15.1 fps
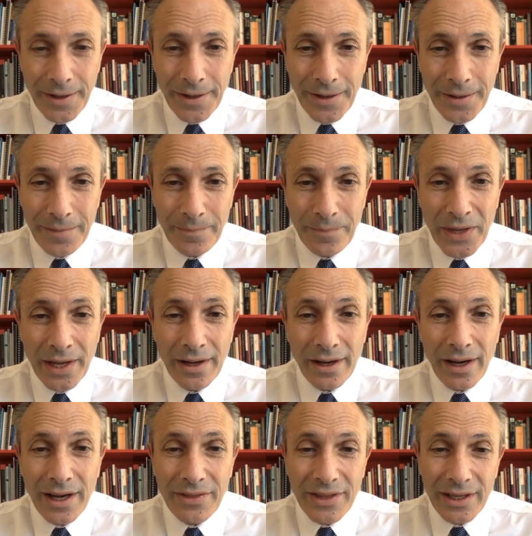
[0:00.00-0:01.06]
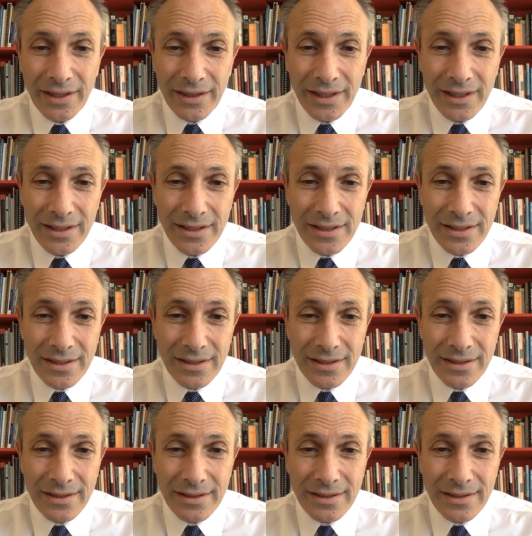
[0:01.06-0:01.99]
I think these